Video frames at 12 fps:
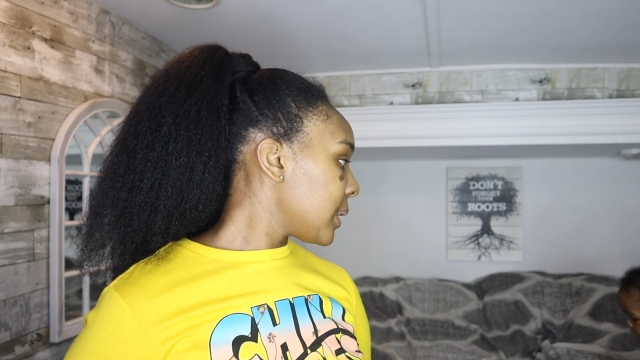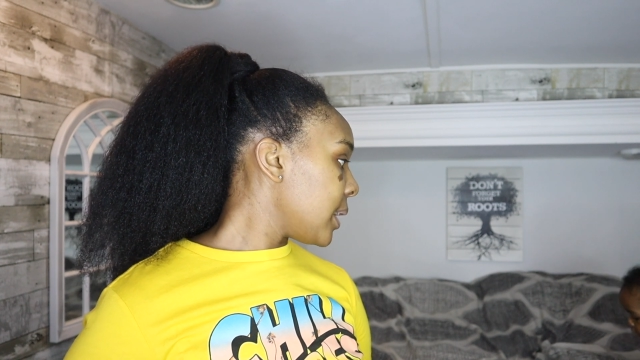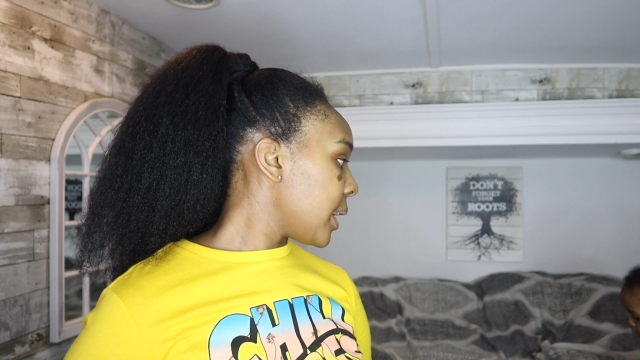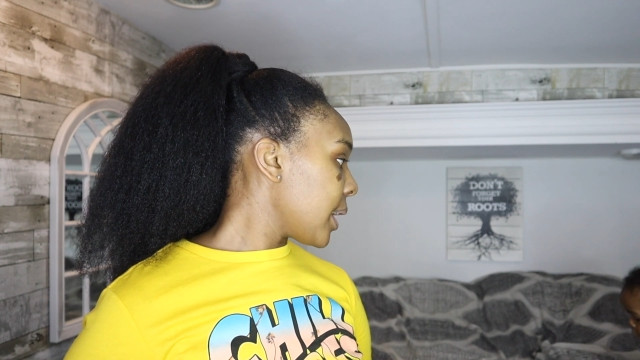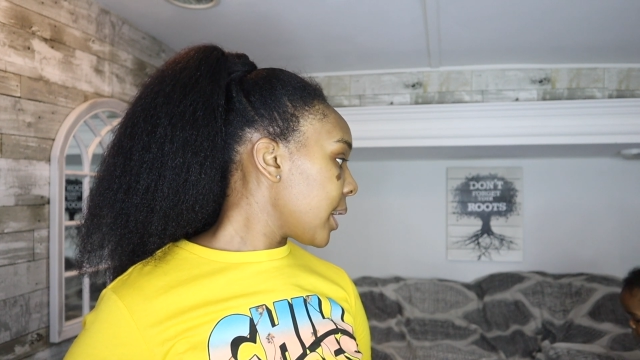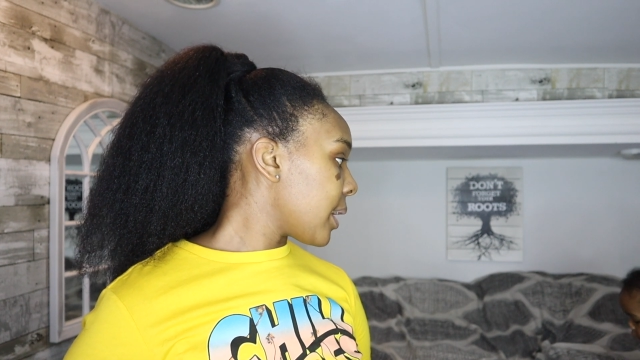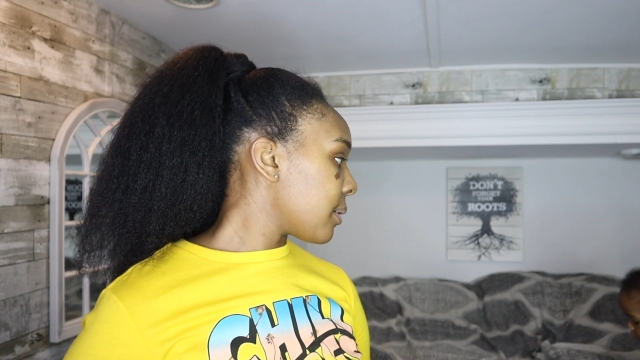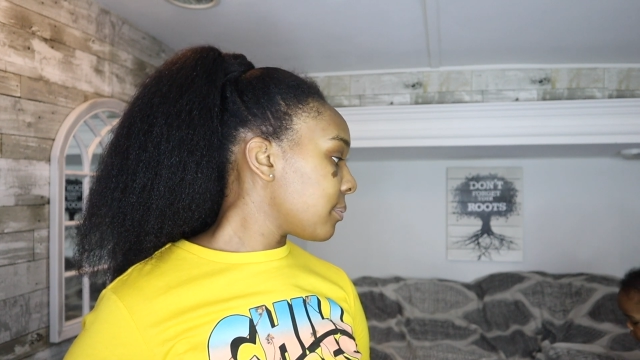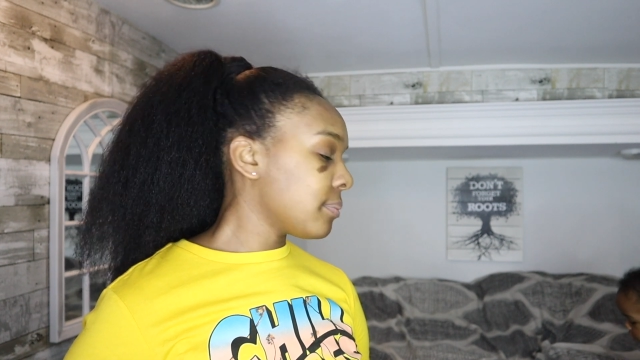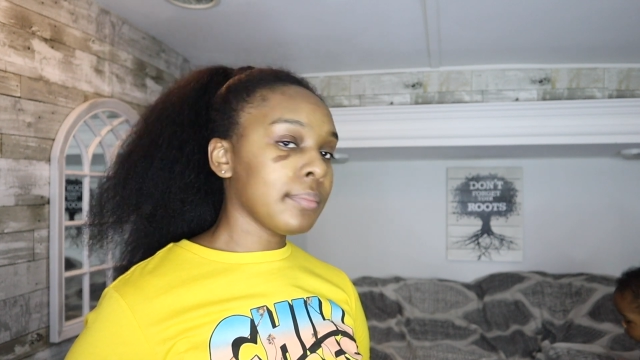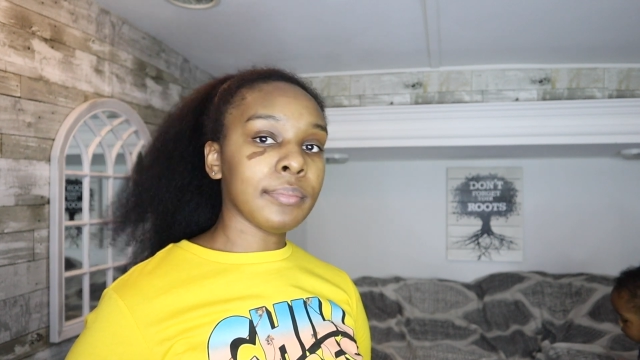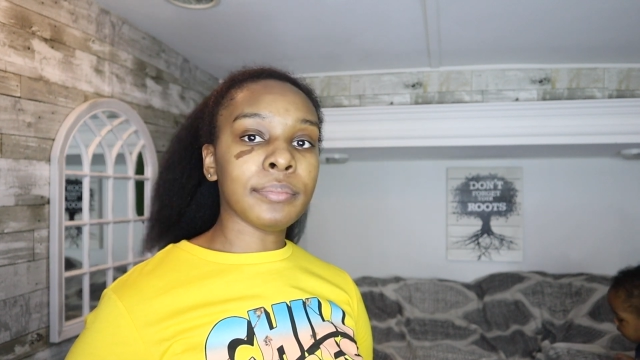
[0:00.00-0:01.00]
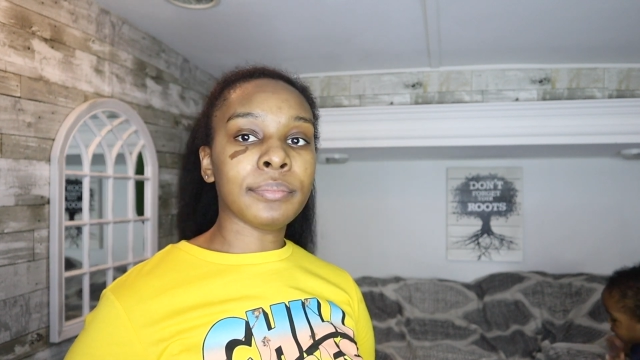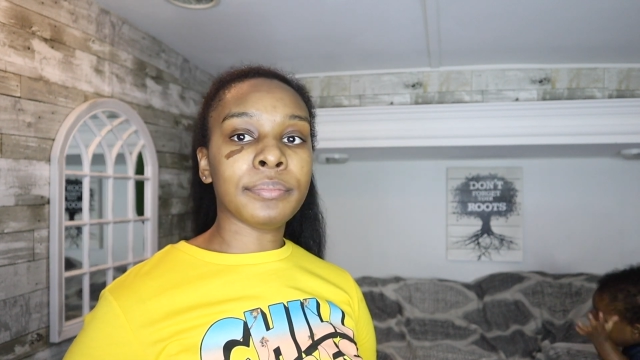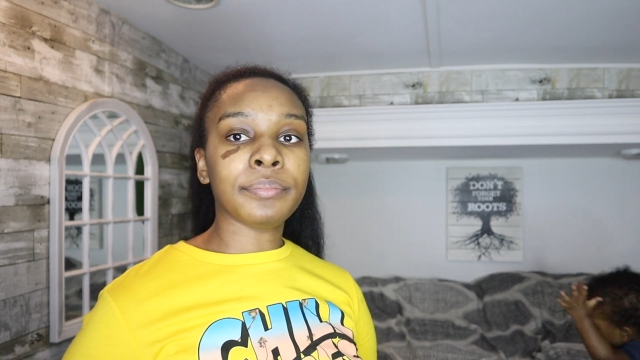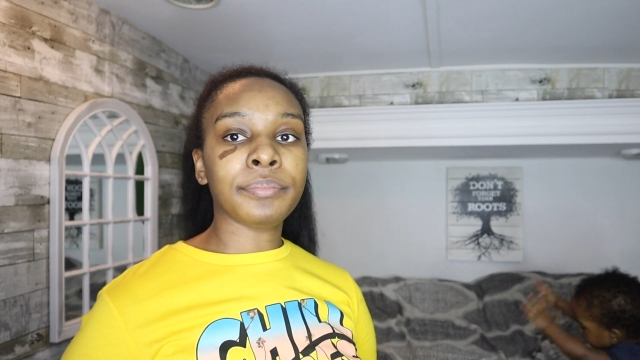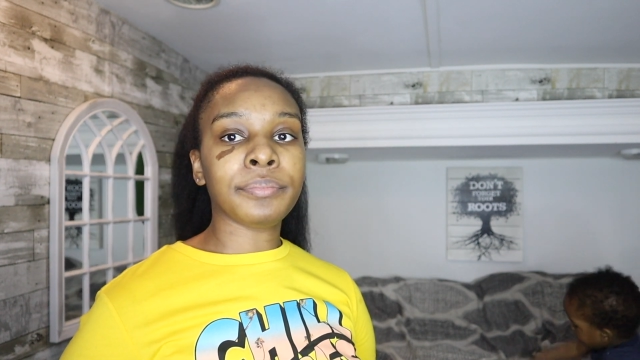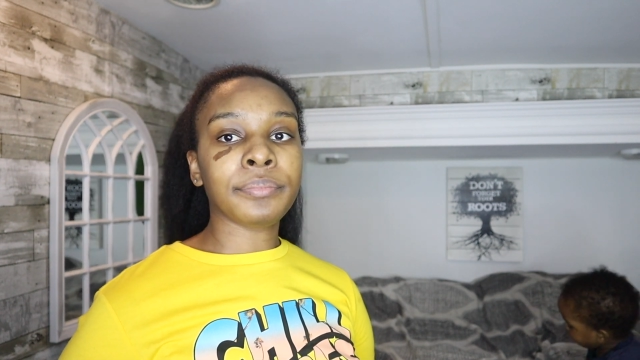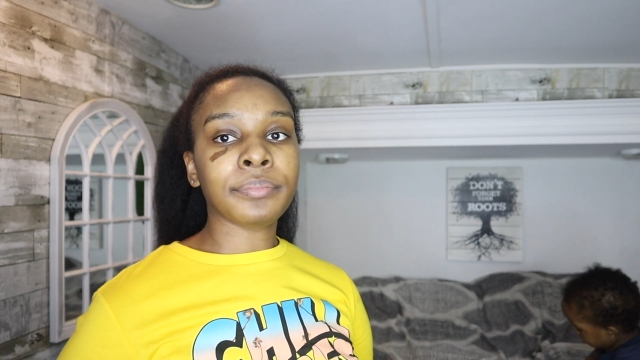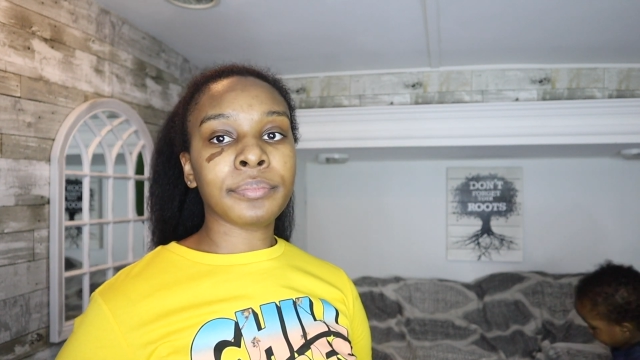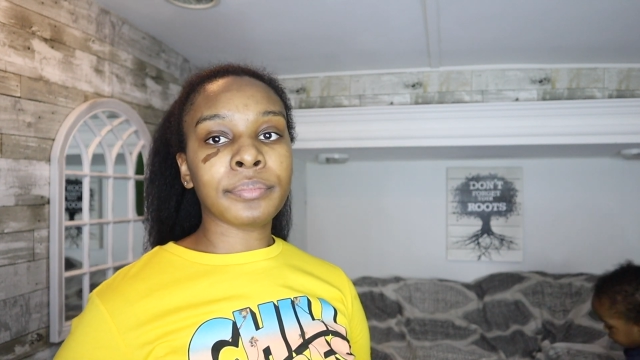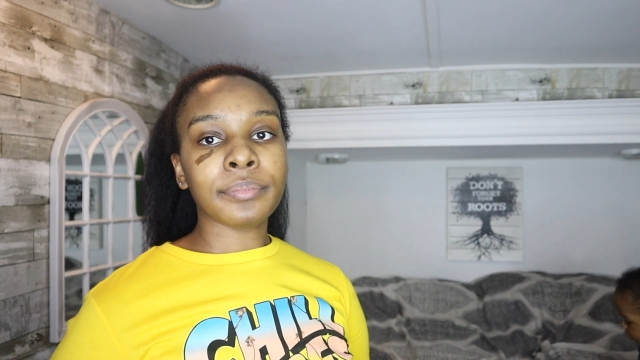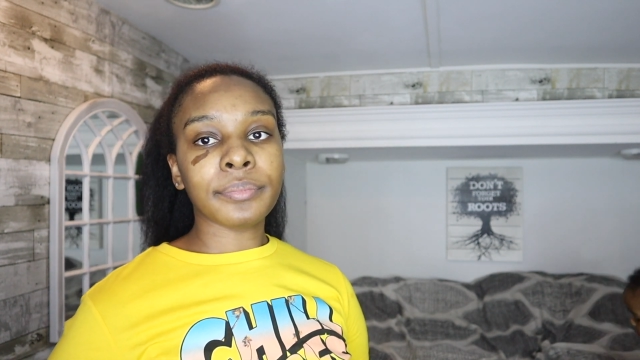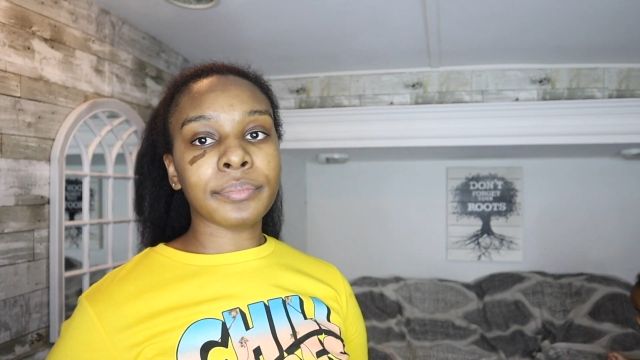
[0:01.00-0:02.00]
Yeah.
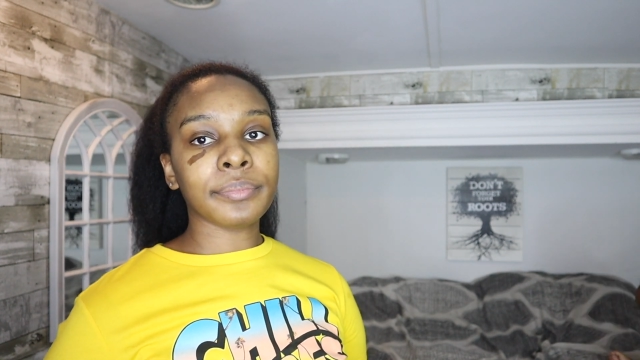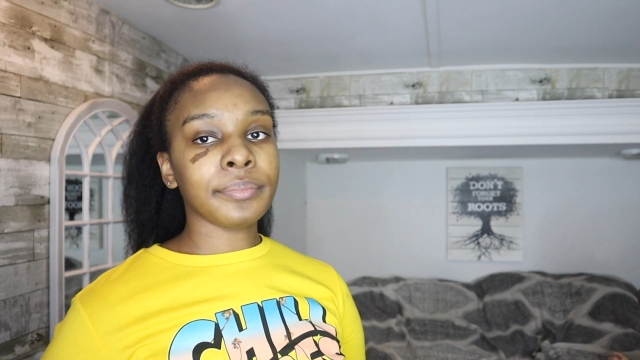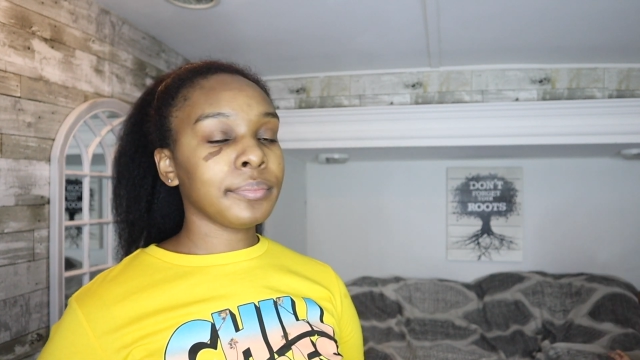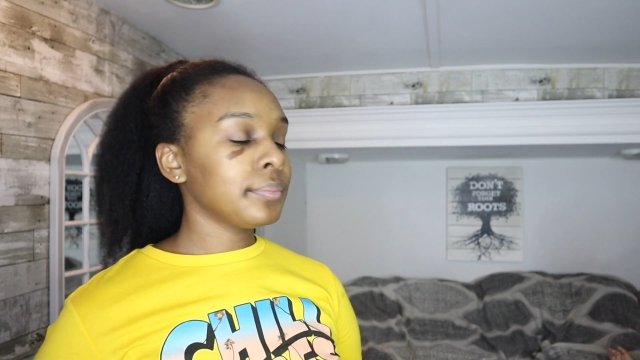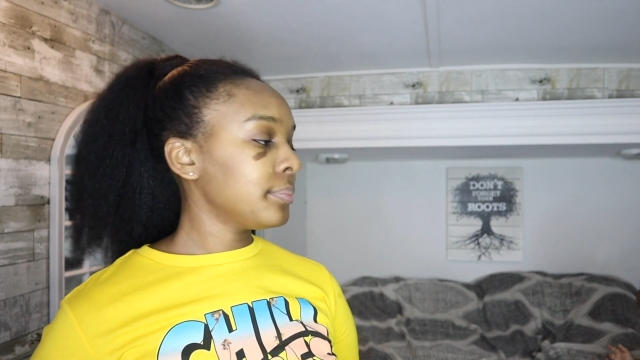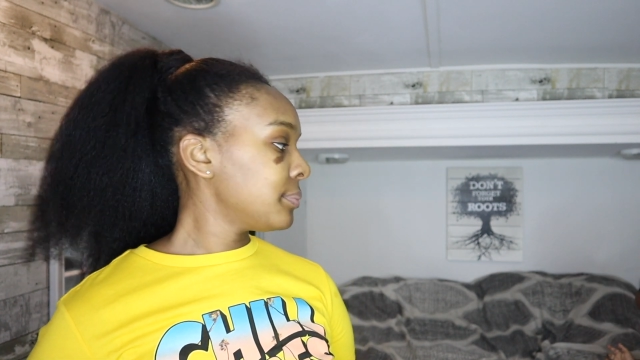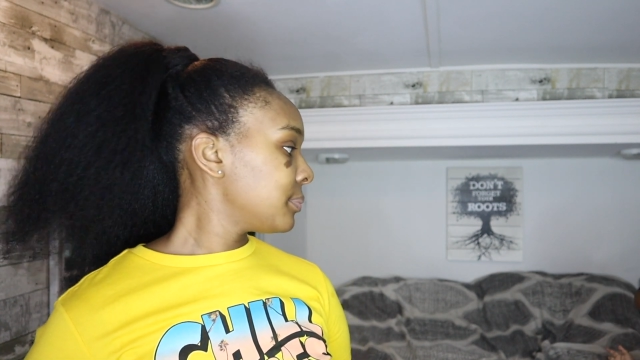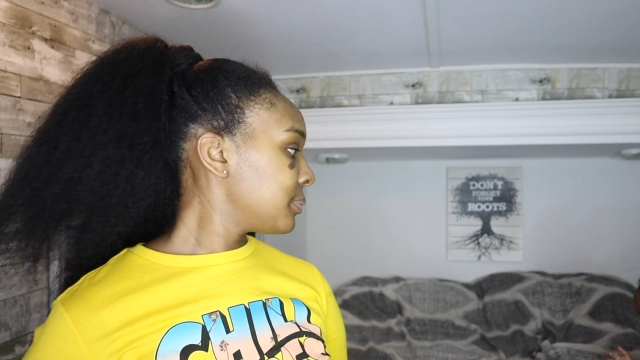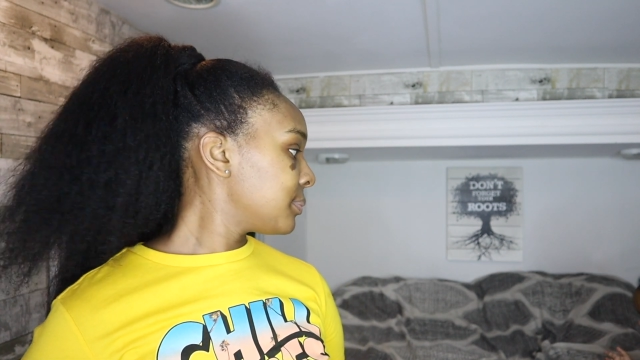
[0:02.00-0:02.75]
Mm-hmm.